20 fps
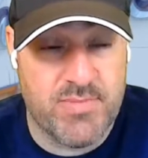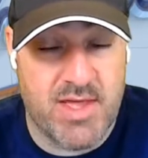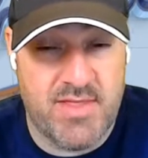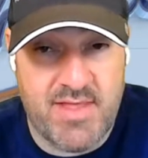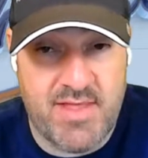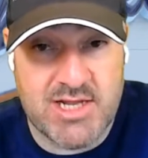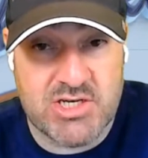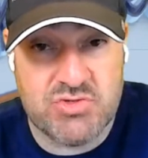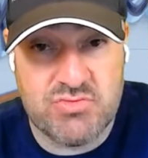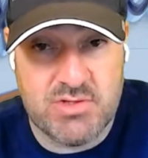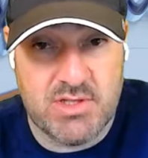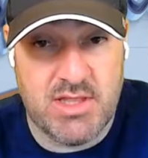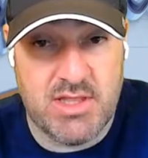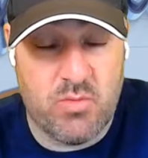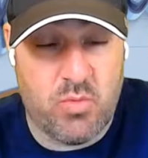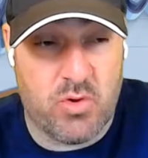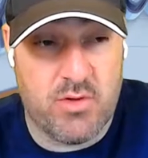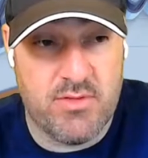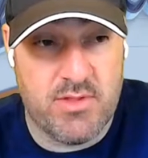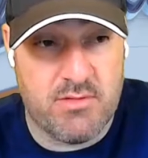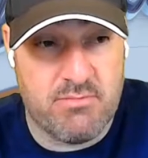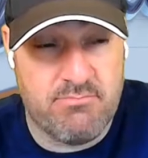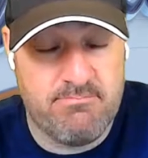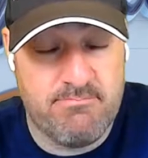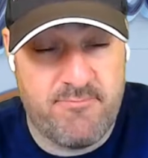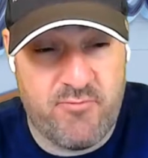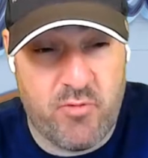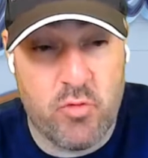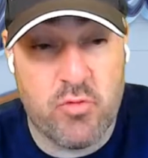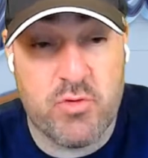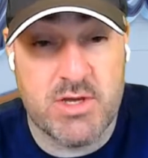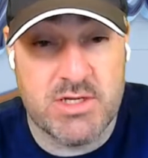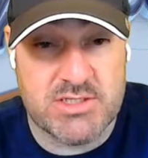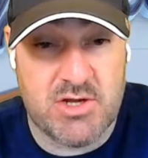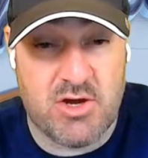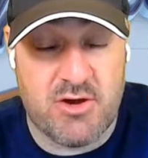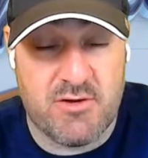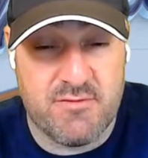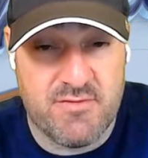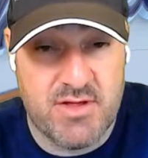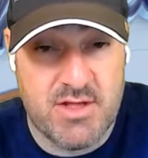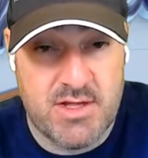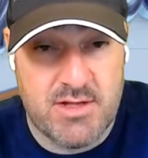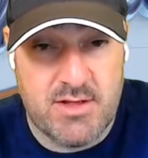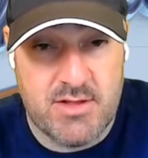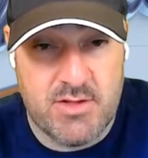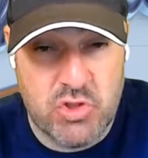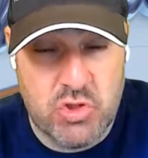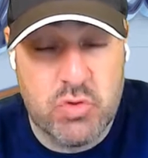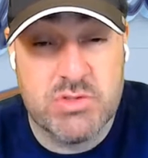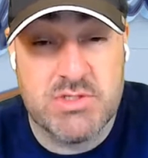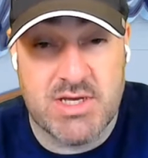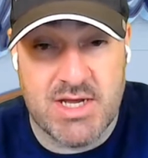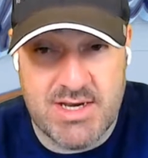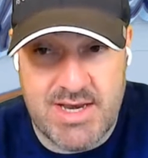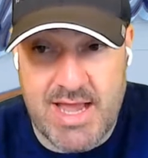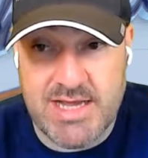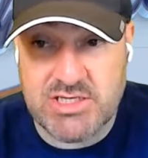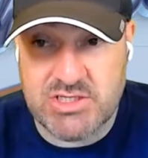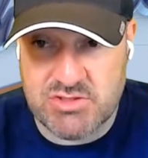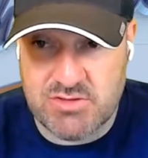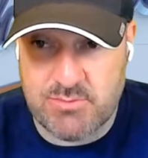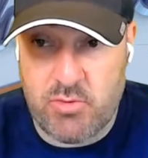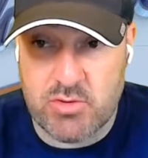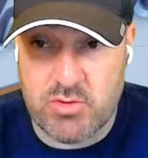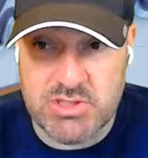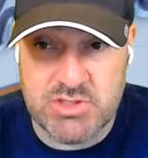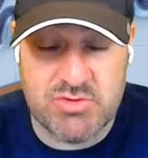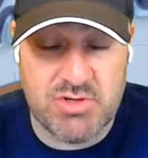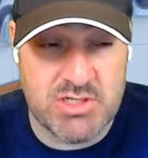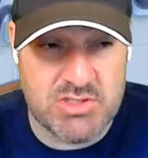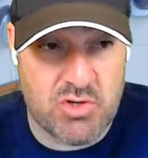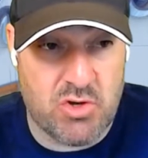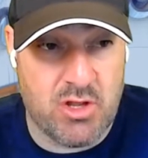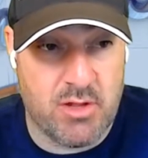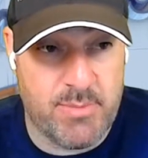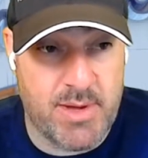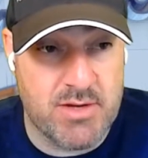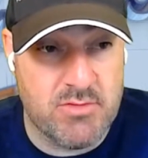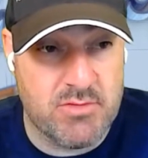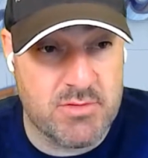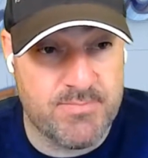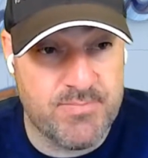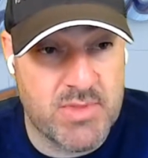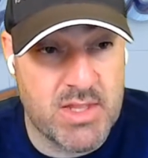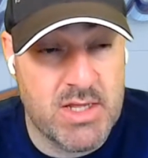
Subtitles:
And that's really what the focus of using a Nexus repository is all about.